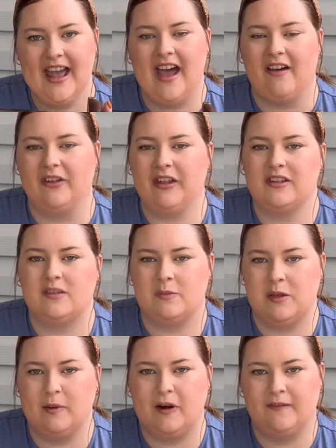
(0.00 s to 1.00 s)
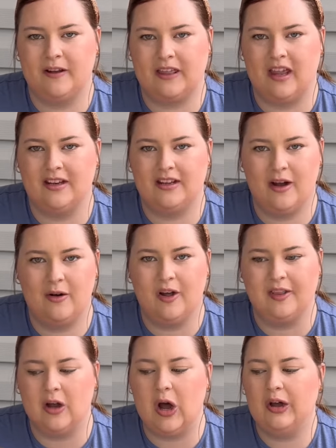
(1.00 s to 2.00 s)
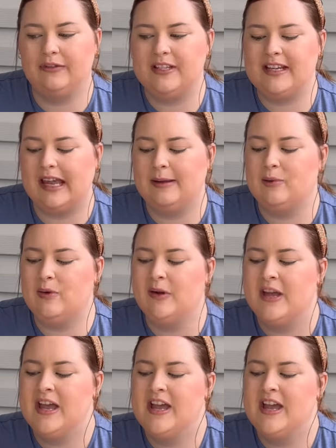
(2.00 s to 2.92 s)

I feel like this will be the perfect thing to go on the coffee table.